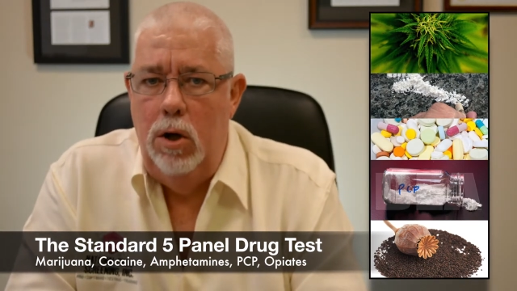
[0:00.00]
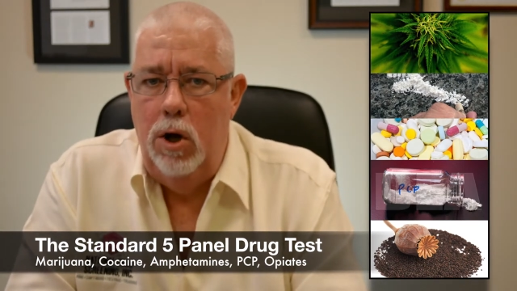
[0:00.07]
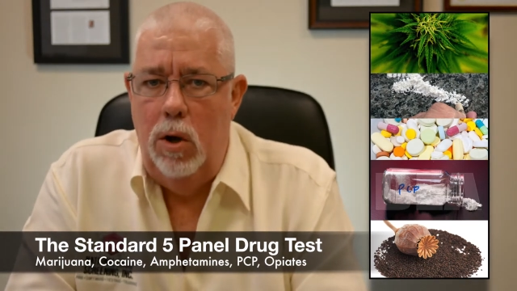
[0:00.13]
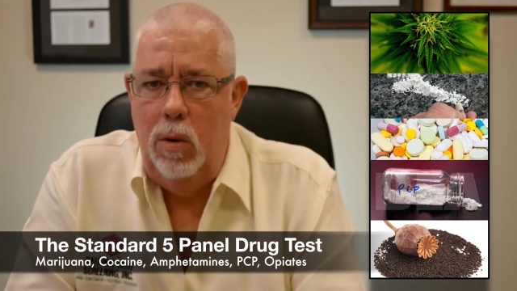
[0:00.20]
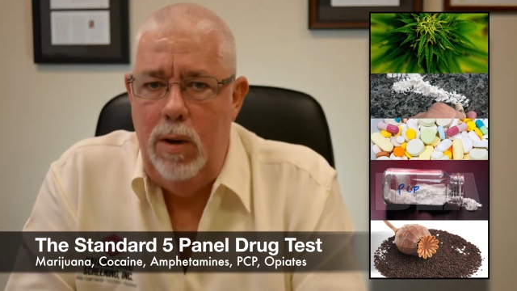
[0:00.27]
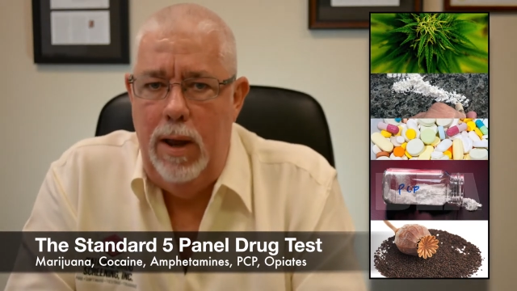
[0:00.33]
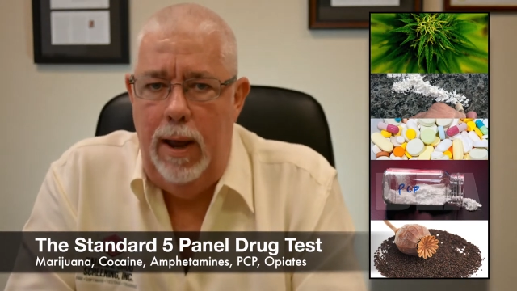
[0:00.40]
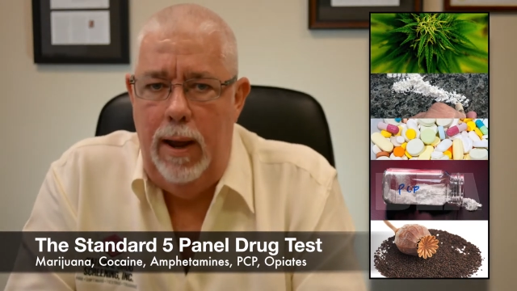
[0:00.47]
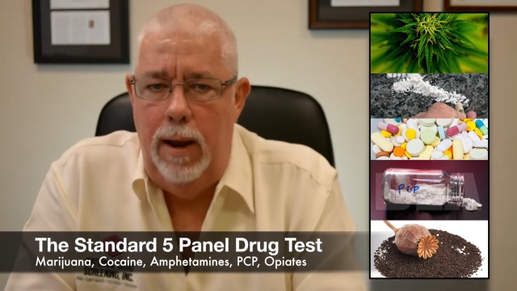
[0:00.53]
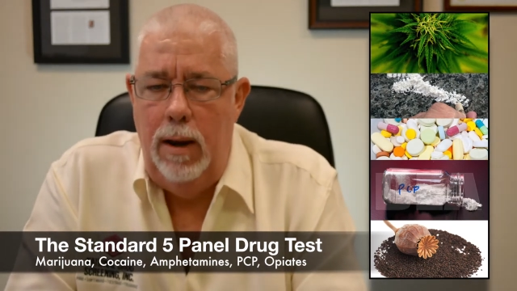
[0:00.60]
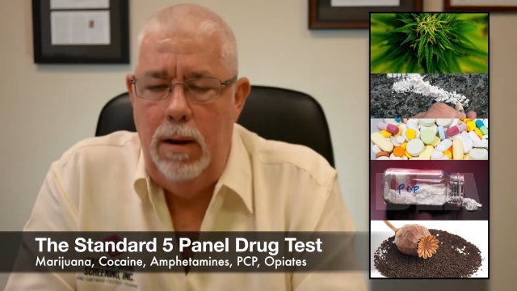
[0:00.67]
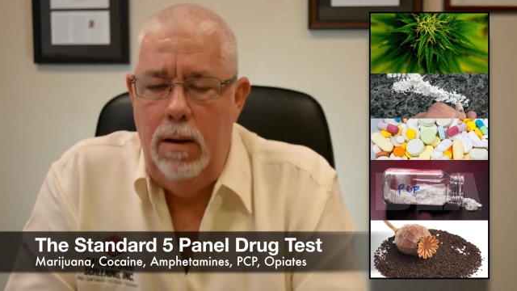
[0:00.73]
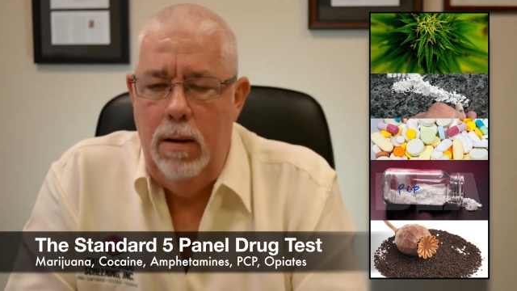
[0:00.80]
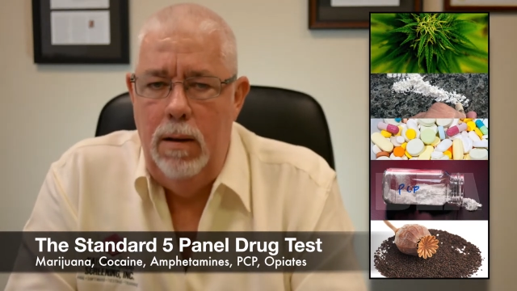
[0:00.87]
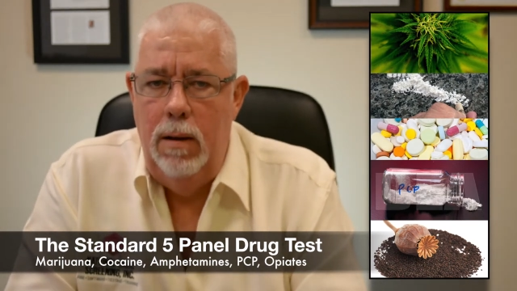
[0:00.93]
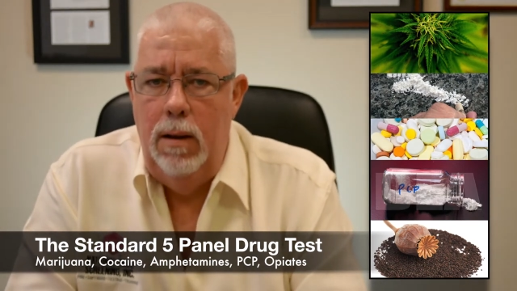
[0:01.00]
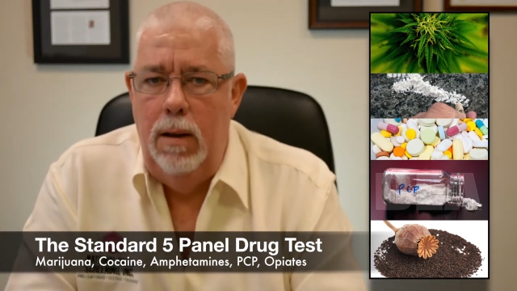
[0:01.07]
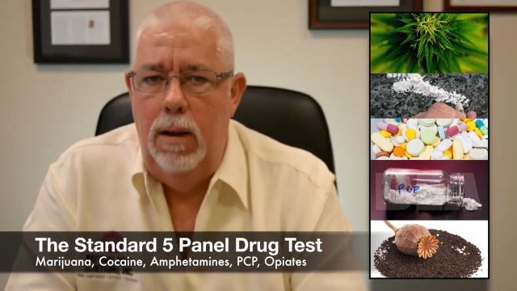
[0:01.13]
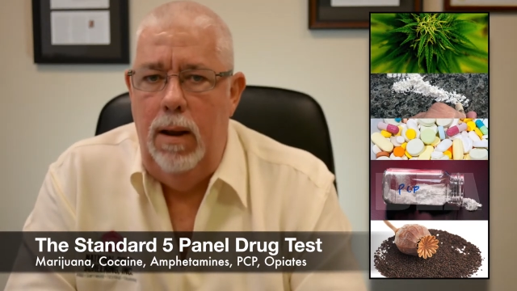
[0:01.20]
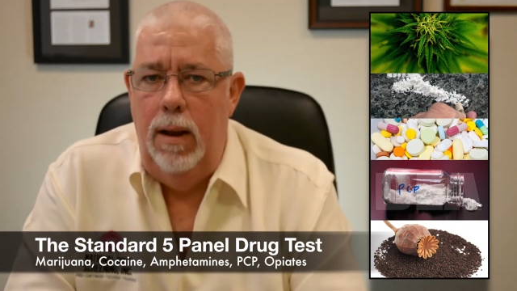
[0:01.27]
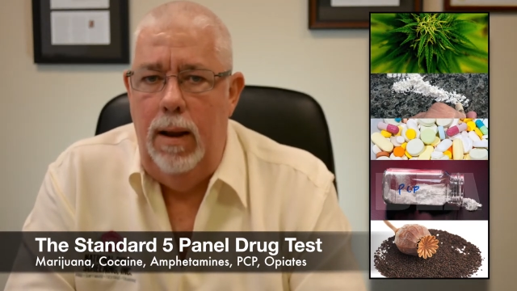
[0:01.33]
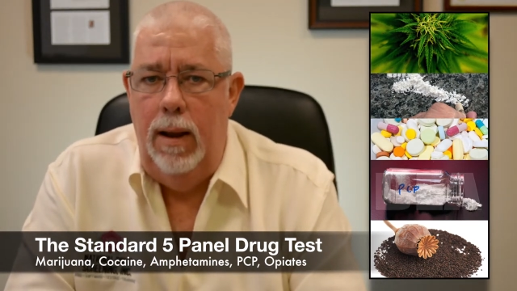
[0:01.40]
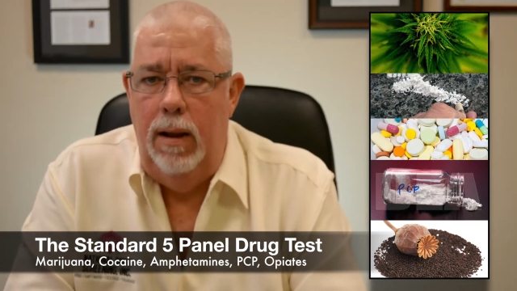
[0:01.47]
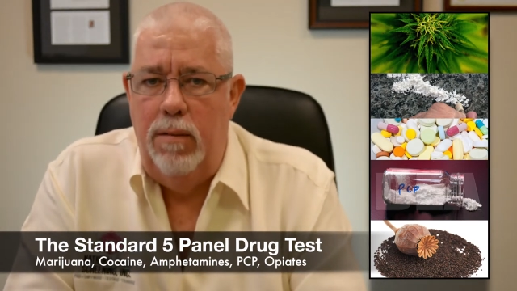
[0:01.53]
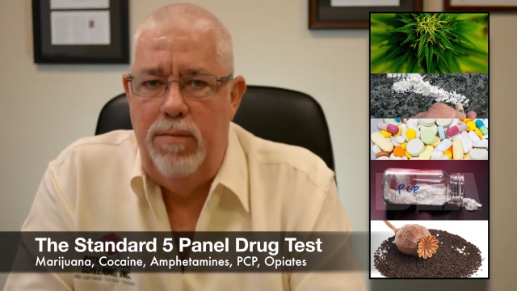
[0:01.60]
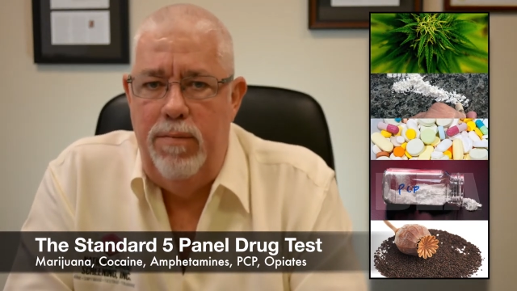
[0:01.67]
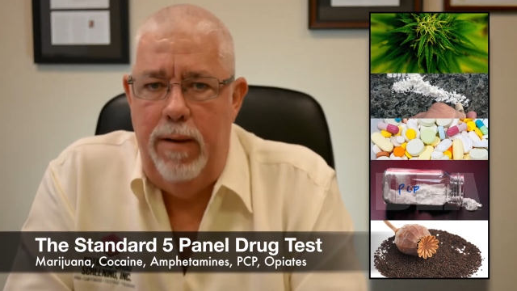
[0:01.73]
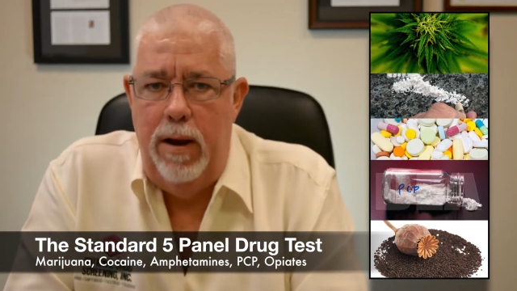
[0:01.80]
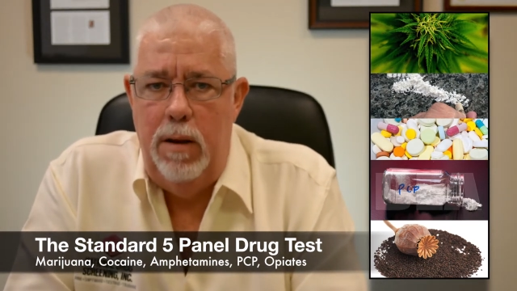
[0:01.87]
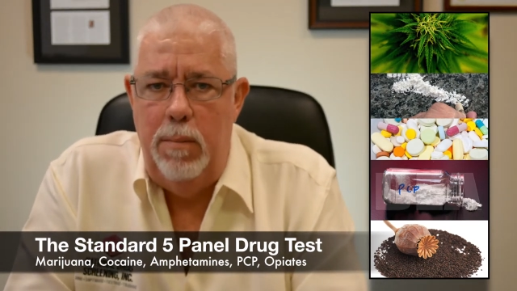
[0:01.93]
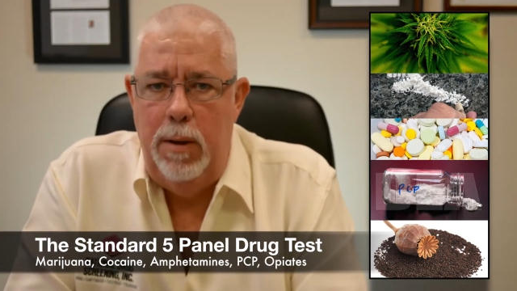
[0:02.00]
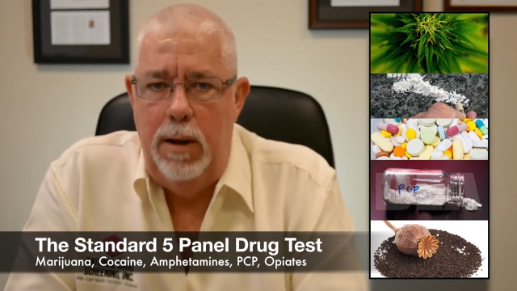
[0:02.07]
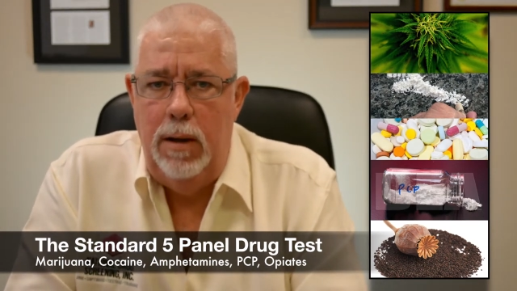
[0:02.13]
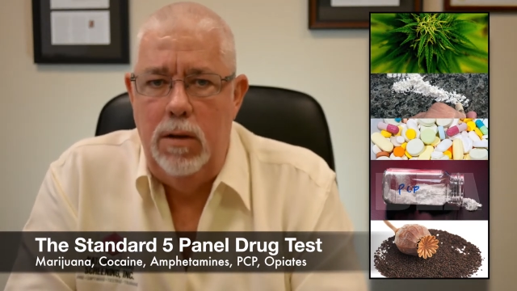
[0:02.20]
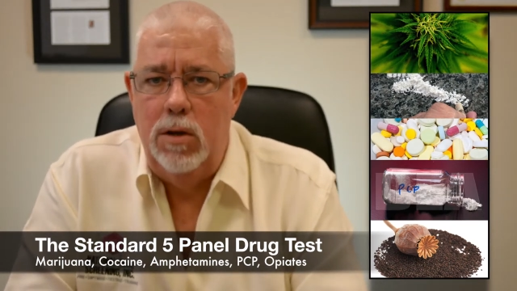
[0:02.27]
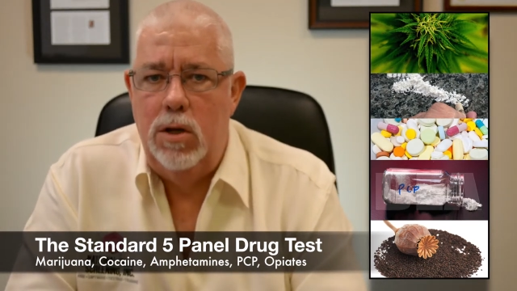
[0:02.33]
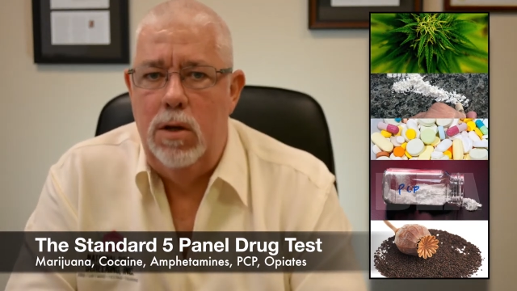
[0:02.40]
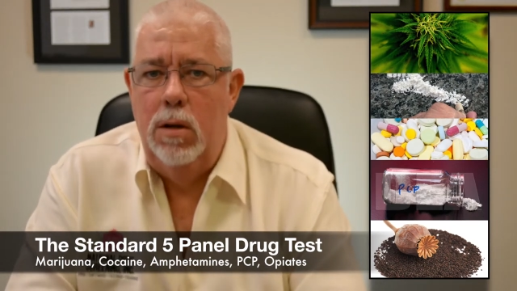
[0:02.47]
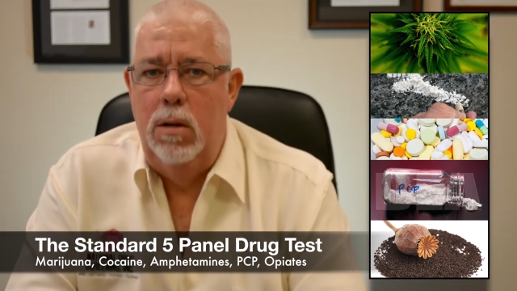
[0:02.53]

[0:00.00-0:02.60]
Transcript: cocaine, amphetamines,